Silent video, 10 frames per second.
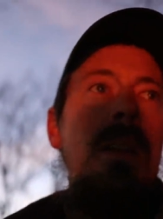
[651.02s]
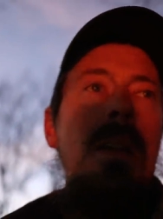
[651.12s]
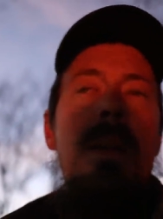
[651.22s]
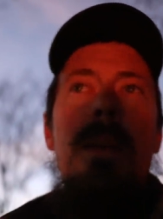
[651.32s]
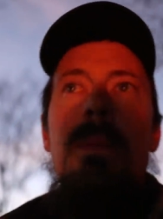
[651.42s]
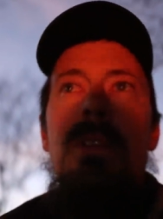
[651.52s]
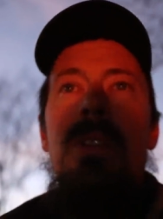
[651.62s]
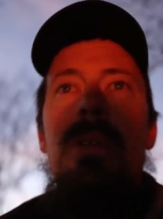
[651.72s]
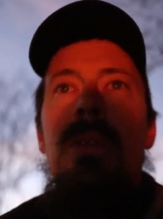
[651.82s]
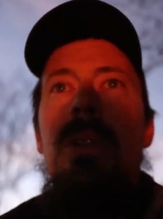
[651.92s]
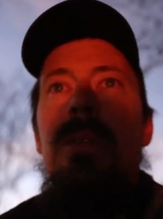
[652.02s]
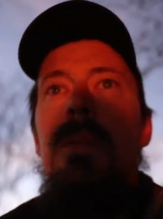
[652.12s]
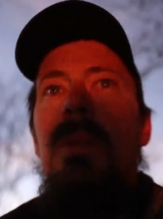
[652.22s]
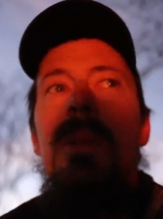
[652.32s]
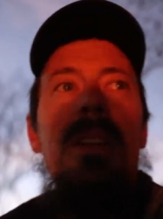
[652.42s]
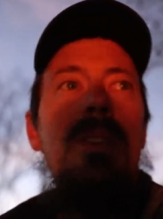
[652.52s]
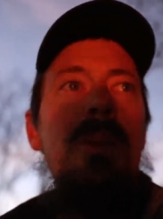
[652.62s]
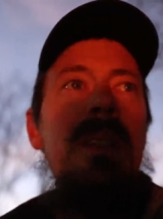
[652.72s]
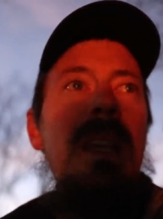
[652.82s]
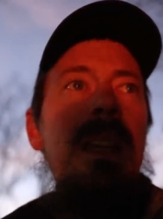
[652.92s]
Um, so maybe we can
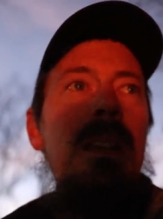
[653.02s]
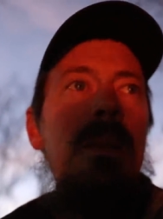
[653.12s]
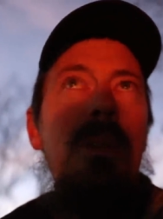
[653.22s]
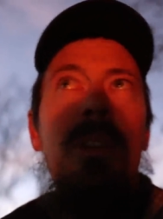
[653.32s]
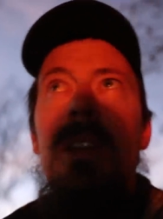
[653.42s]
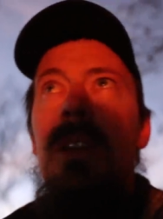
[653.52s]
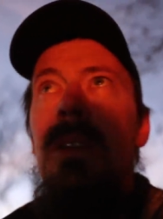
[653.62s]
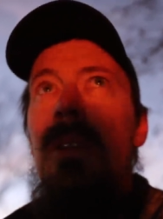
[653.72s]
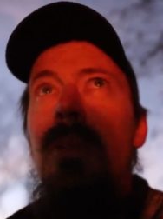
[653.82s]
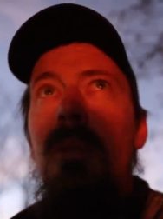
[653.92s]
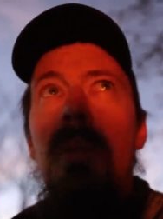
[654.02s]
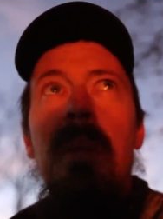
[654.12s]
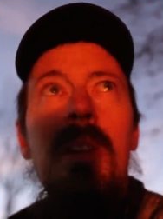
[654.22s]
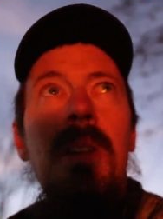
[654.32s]
squeeze that in in the morning when we milk.